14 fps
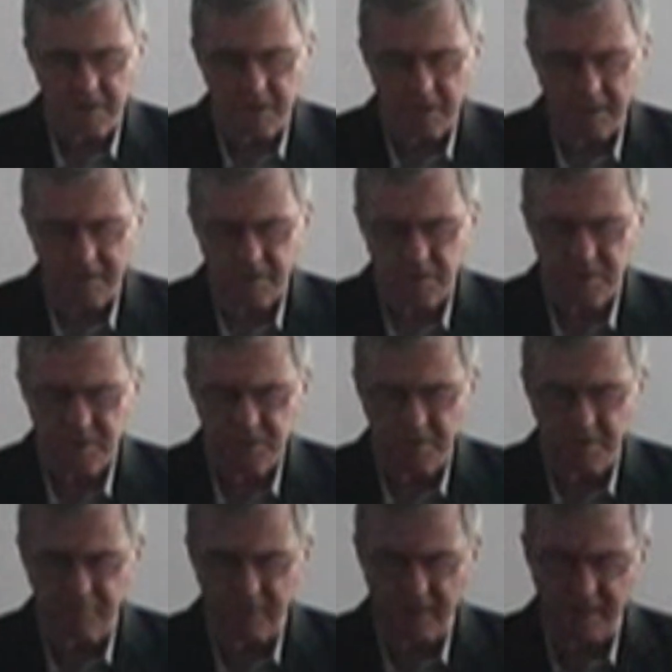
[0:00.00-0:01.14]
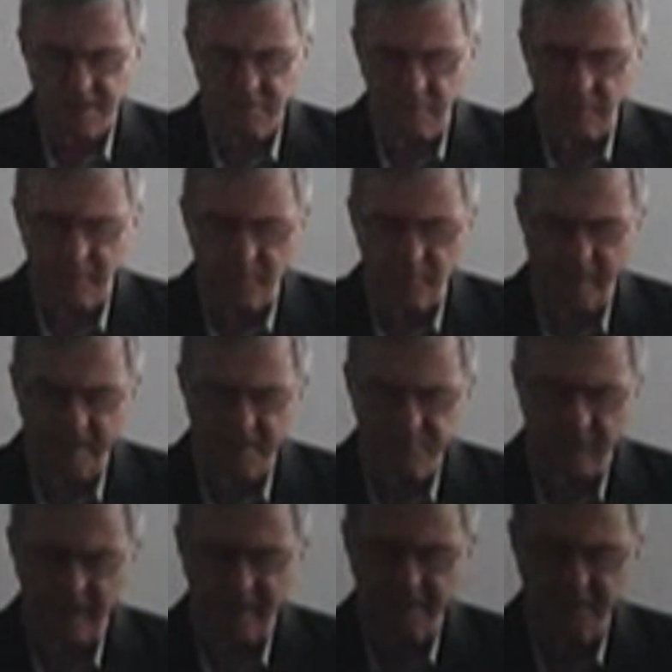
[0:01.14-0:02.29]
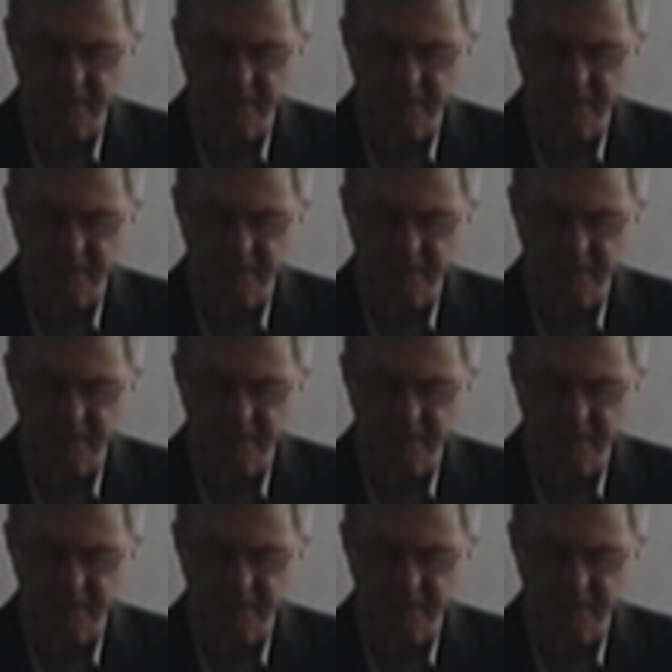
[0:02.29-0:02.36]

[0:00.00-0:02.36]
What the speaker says: And Jesus of Nazareth, when asked by his